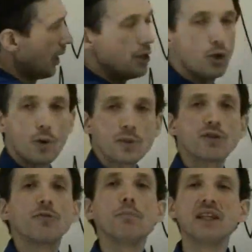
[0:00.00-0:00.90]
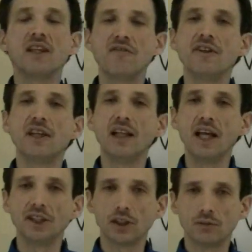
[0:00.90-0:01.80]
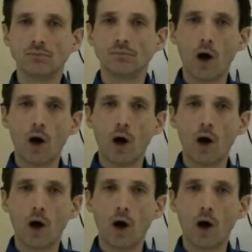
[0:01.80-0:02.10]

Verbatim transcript: in terms of minute ventilation,